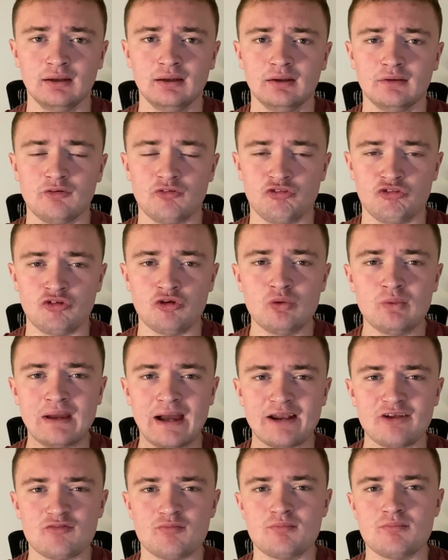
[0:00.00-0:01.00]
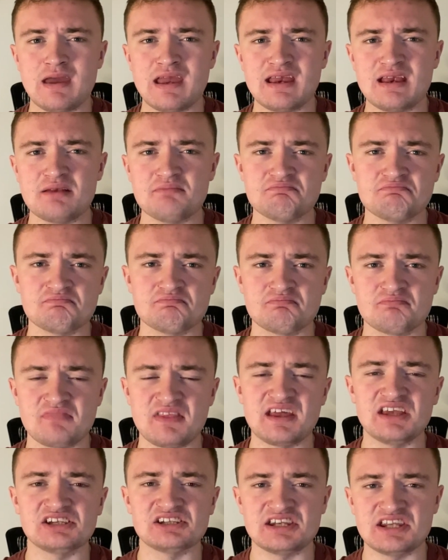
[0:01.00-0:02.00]
there's two kind of main
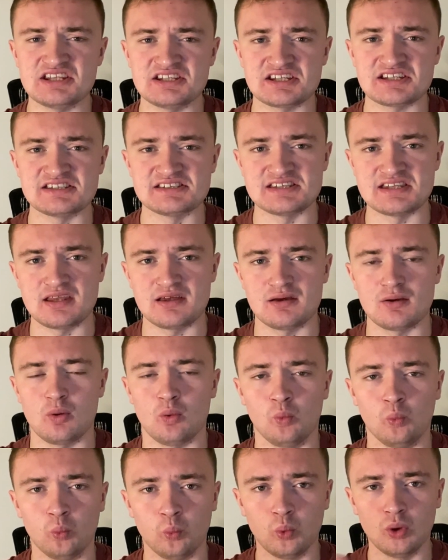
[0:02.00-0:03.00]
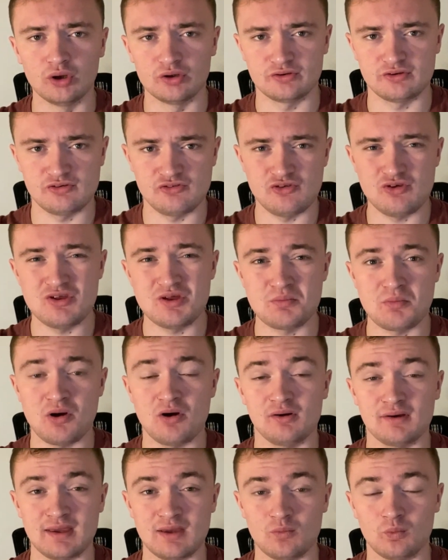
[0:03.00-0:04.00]
things you need to consider. What do your
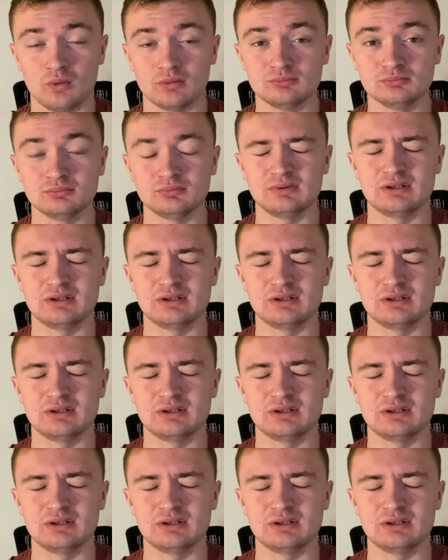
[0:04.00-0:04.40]
market want?